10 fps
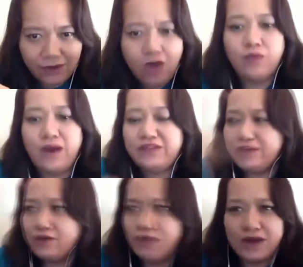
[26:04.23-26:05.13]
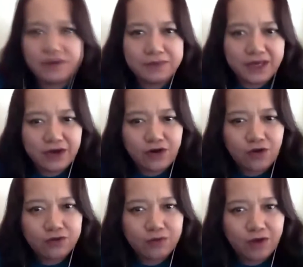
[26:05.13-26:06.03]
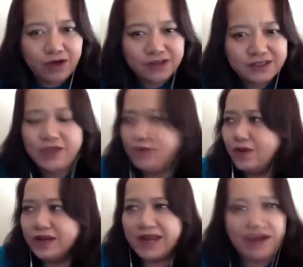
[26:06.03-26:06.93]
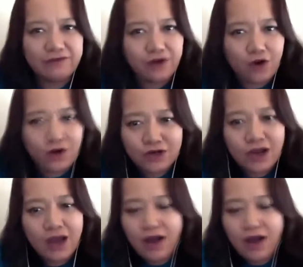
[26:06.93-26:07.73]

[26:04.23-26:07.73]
Whether you want to be your own boss, you want to have your own